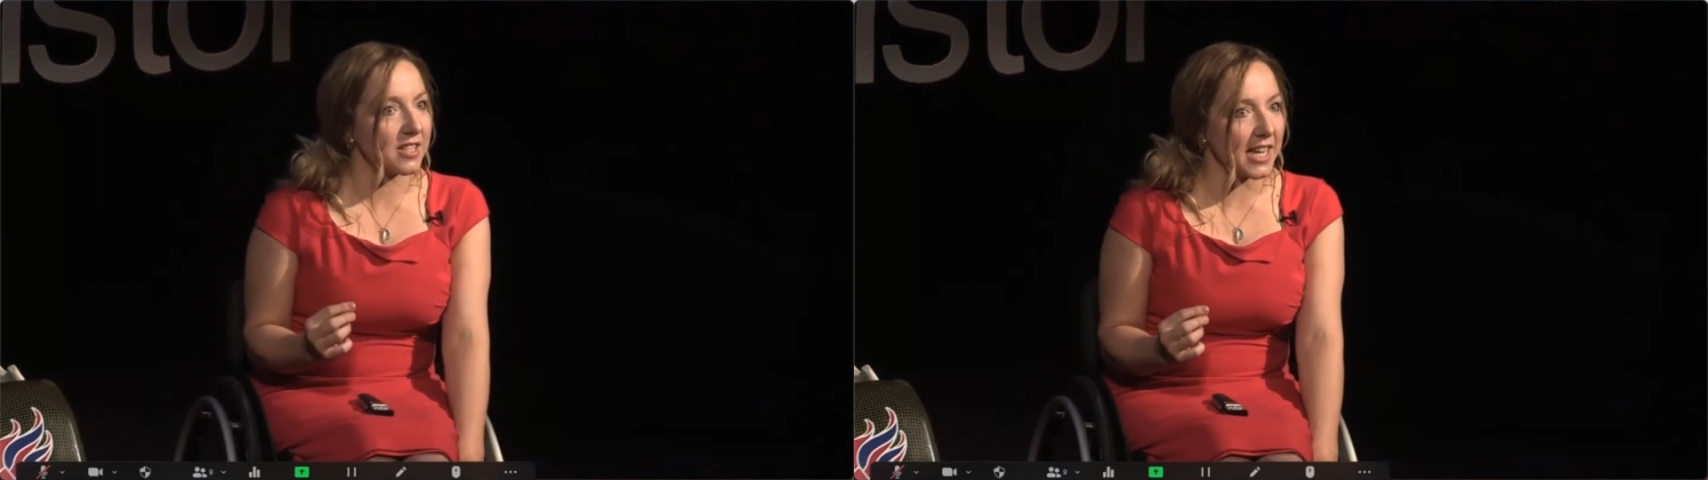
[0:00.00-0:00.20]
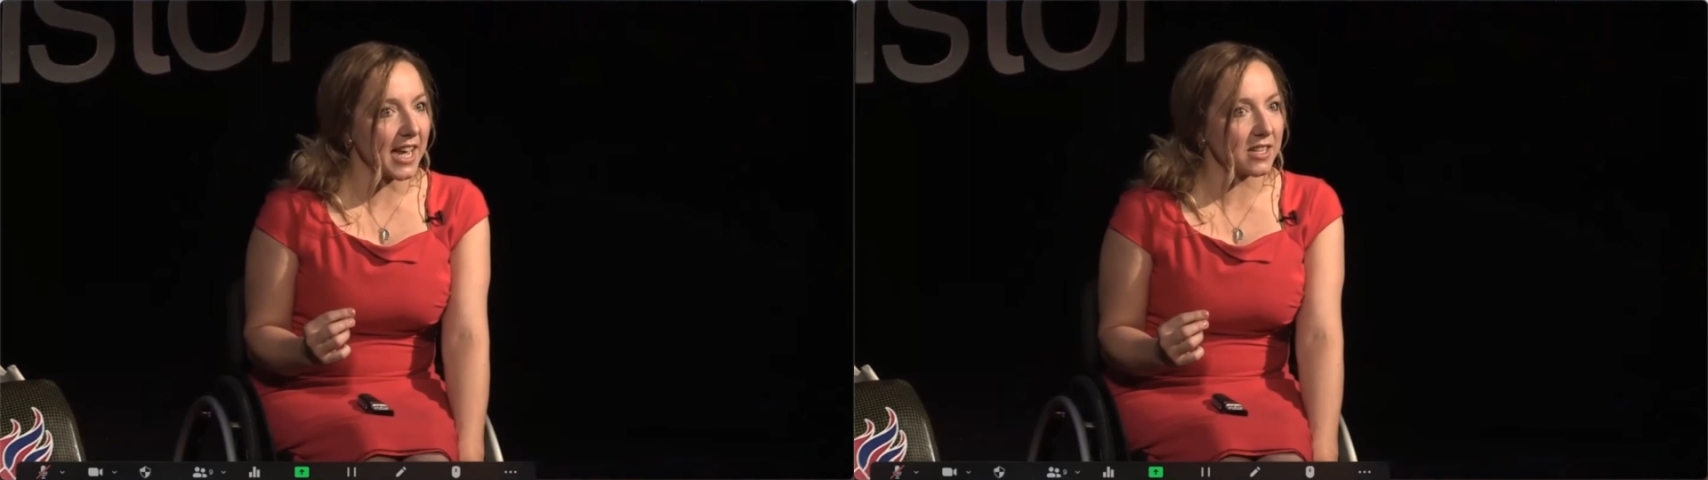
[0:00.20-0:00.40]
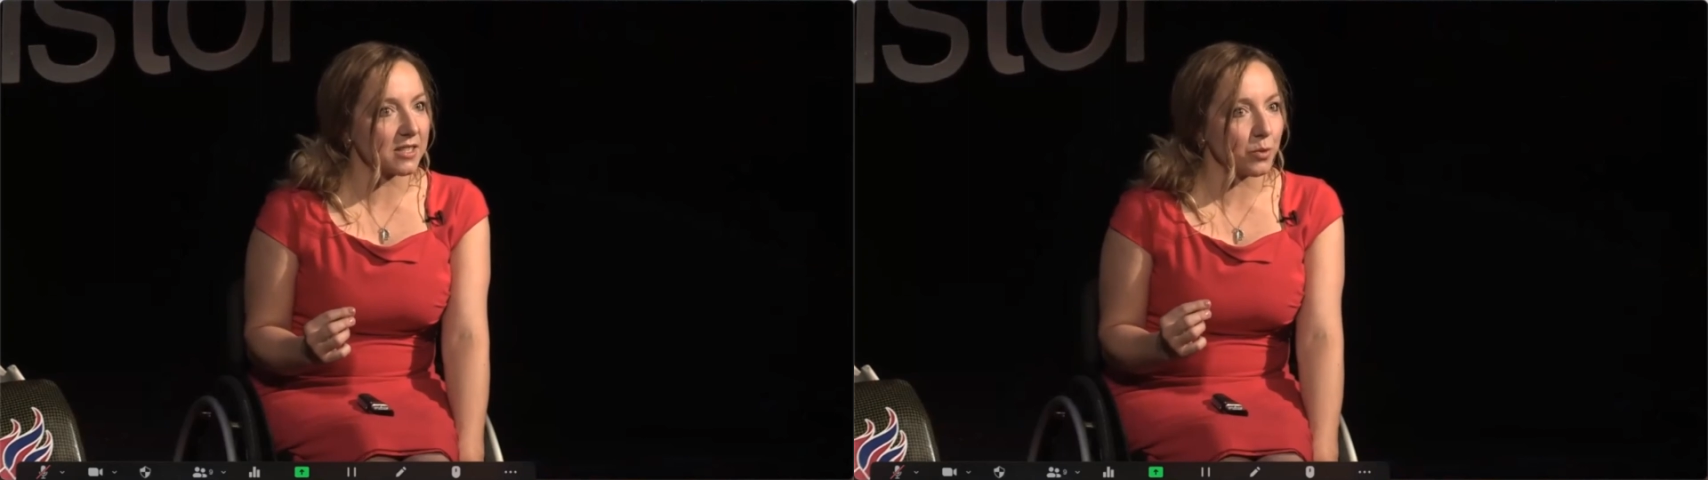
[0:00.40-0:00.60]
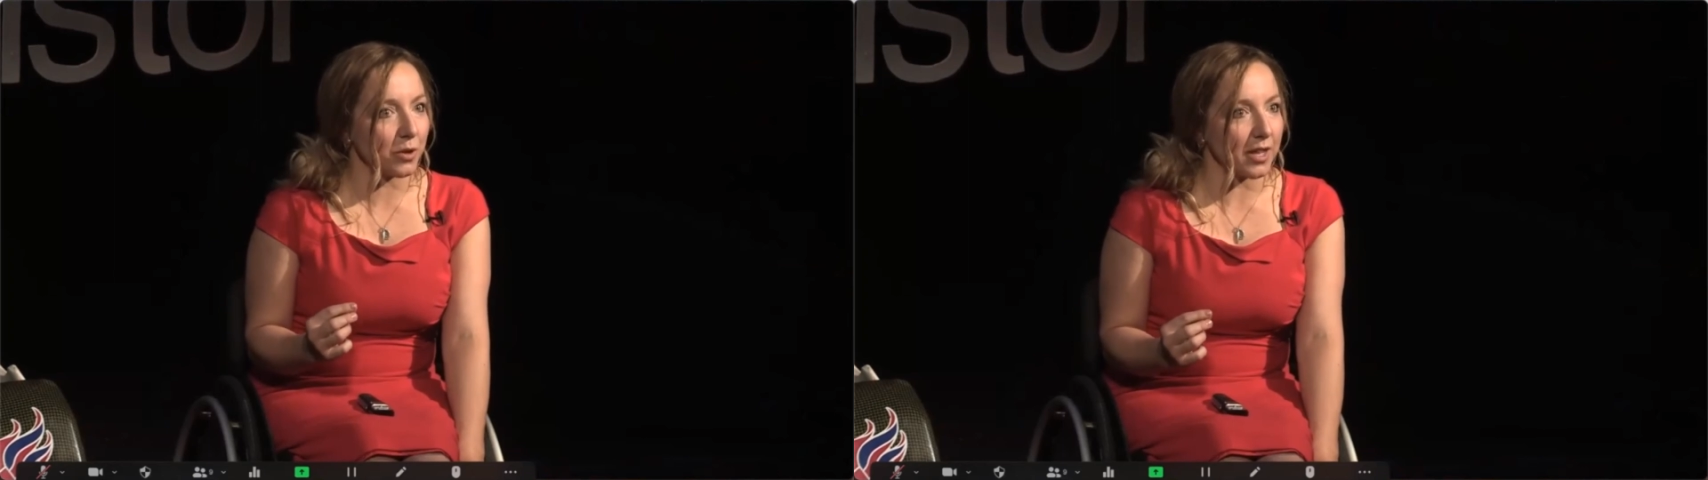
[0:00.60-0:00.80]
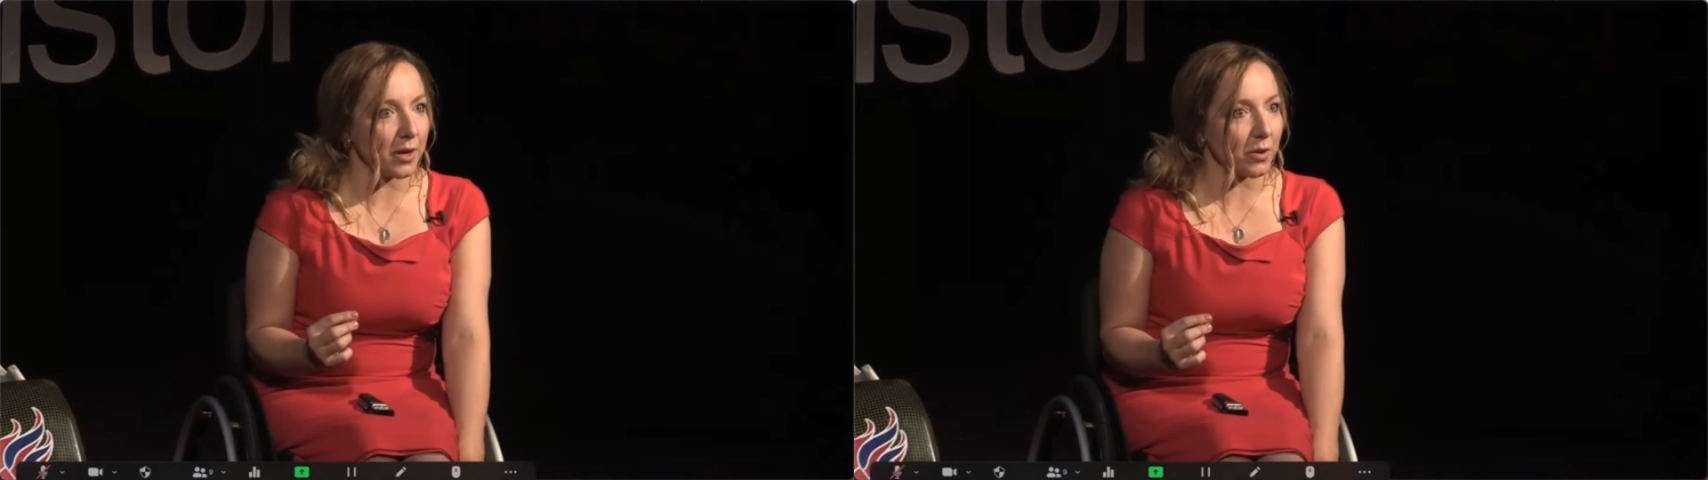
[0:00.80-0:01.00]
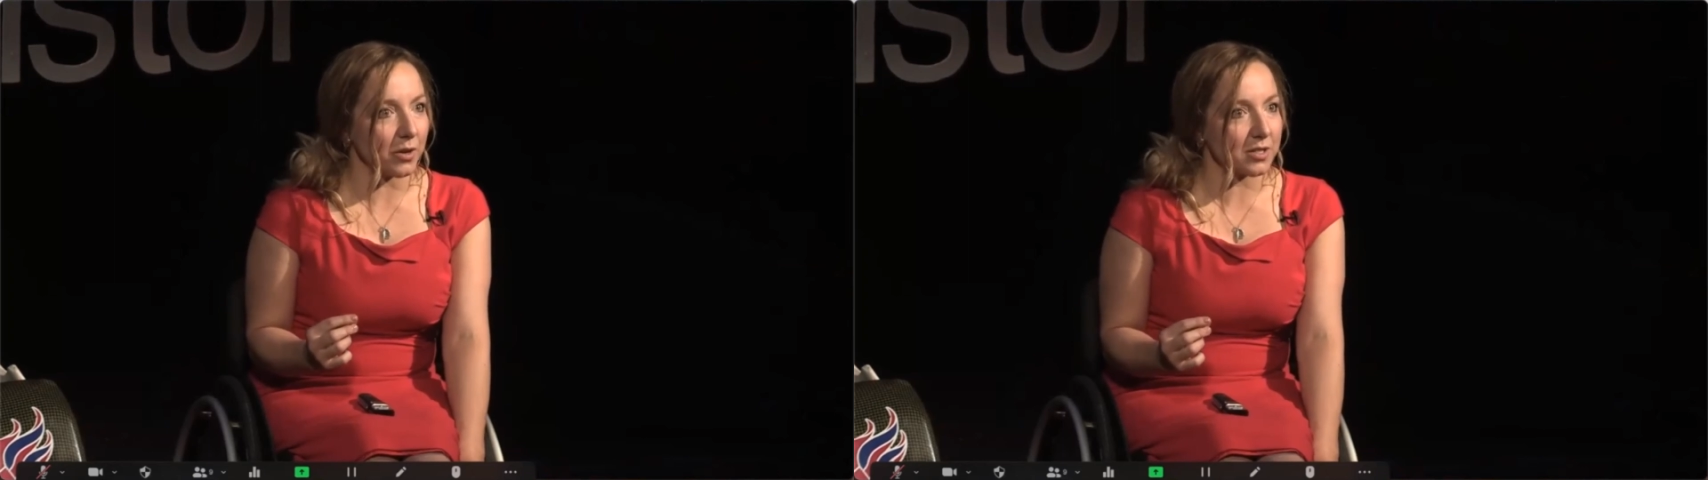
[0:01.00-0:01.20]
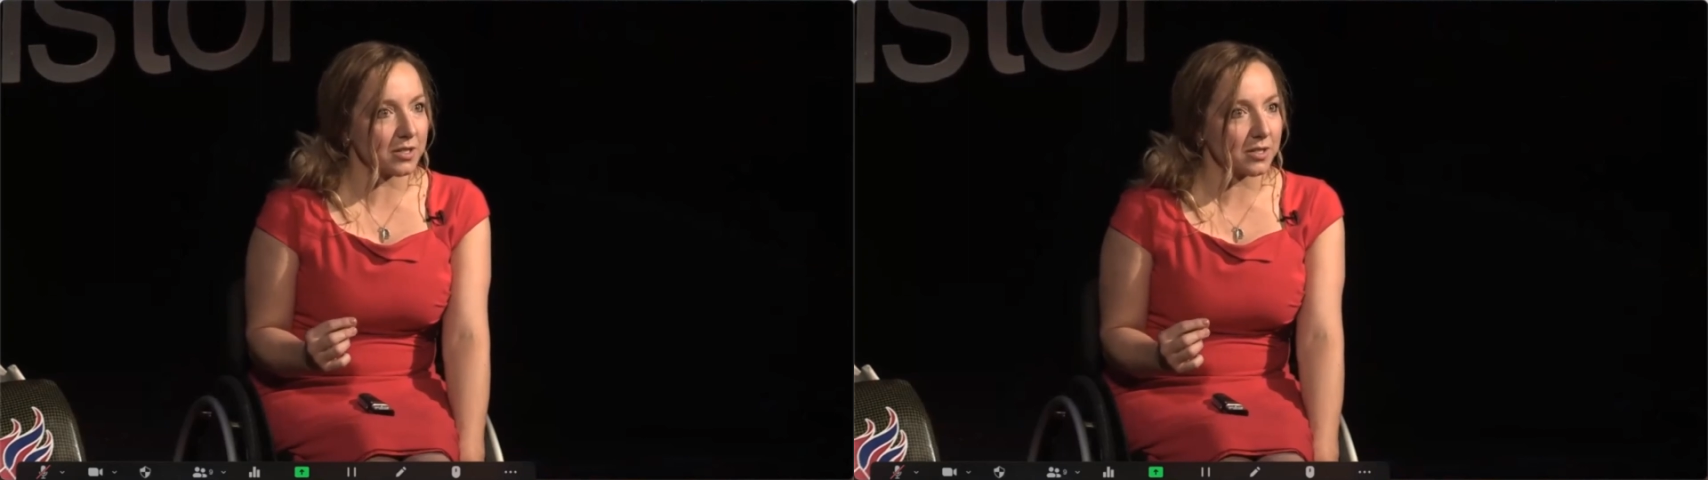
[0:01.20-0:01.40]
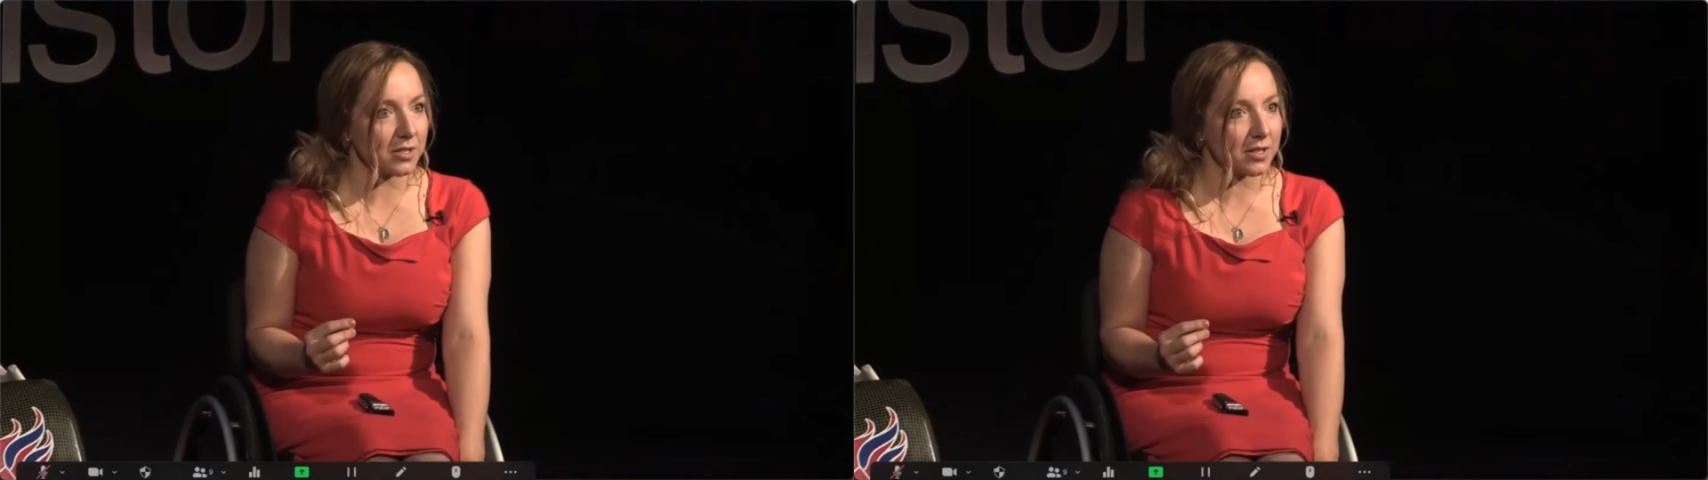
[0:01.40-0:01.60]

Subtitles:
to get what they want.